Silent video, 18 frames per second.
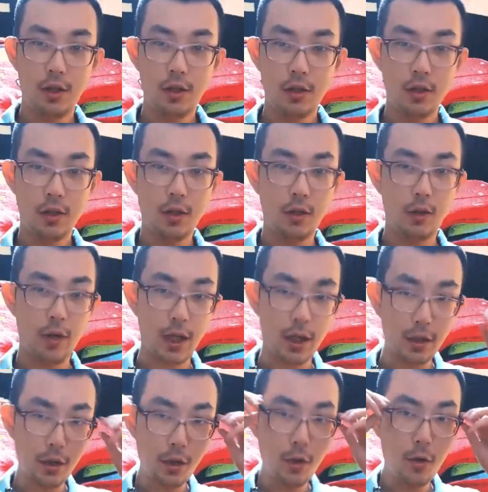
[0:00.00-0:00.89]
So,
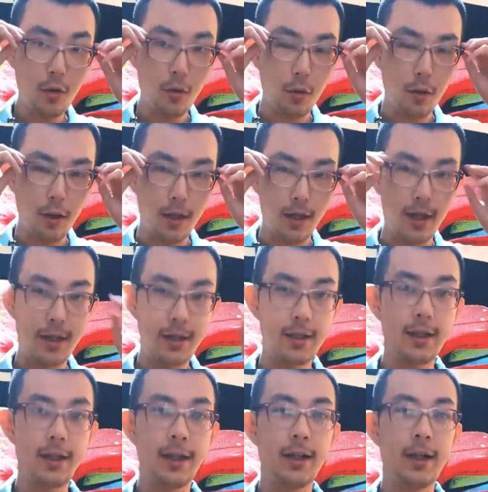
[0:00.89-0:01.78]
hello!
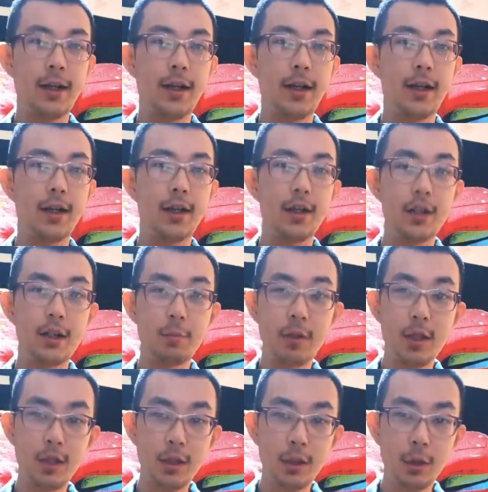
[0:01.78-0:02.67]
It's
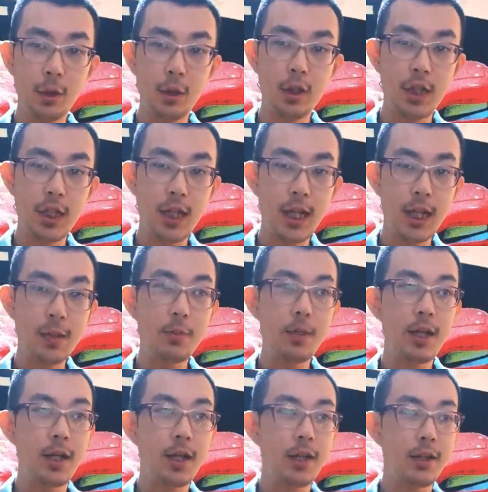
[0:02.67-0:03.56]
been a long time,
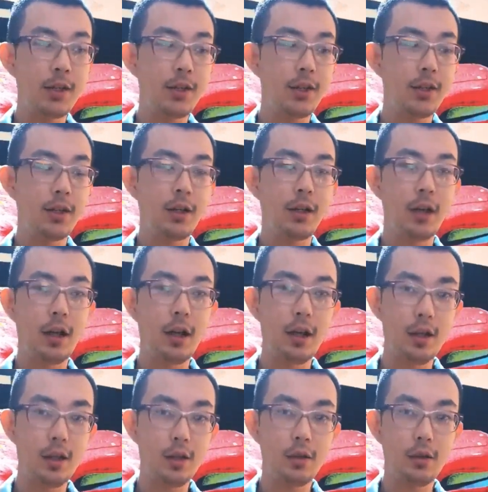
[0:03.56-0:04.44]
and
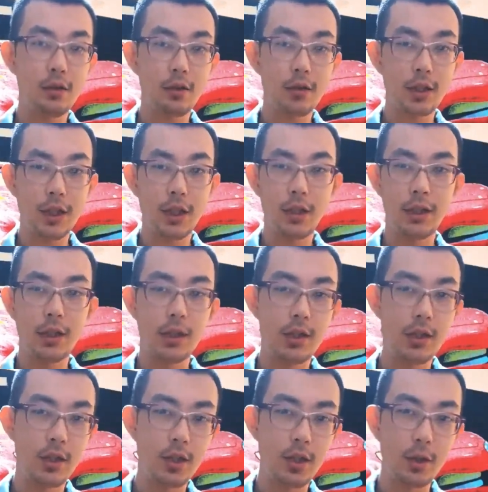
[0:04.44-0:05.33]
I thought that
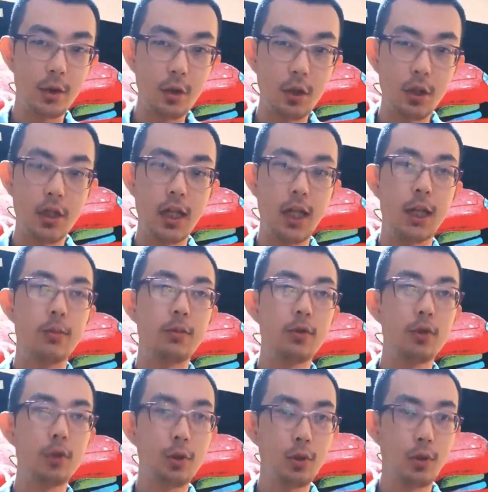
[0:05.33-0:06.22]
it's a good time
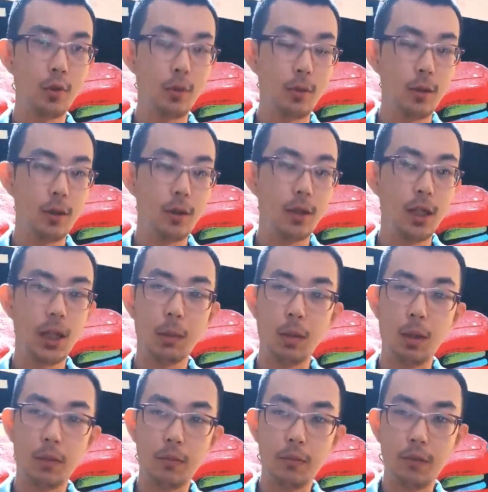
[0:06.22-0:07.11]
to
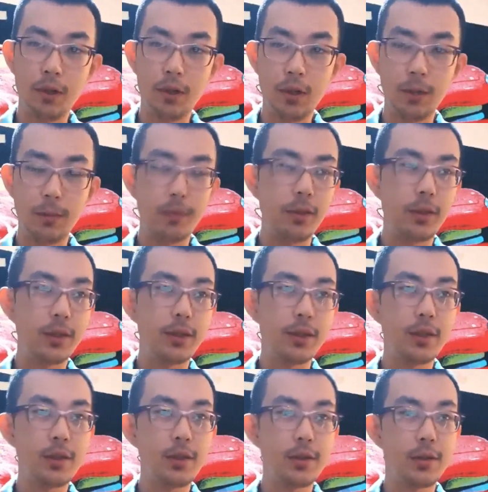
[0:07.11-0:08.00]
come up with something
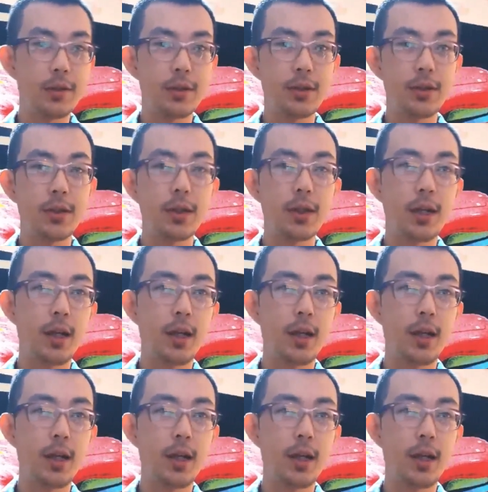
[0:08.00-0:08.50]
interesting.